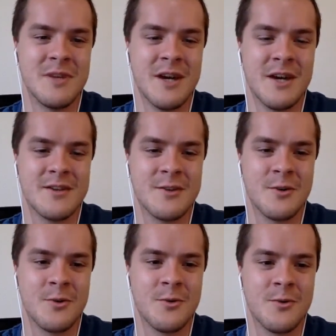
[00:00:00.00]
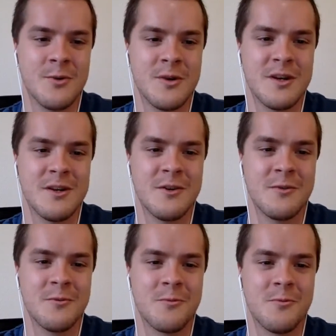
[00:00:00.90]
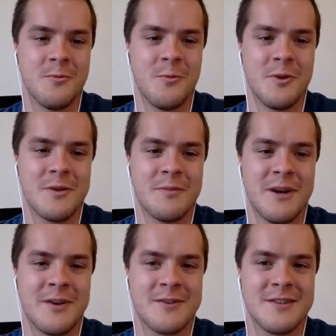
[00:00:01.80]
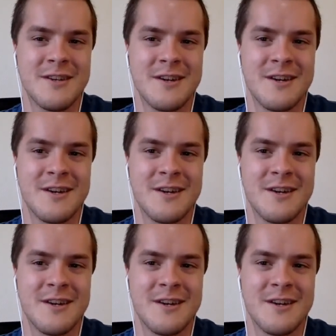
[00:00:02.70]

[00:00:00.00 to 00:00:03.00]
Yeah, so what about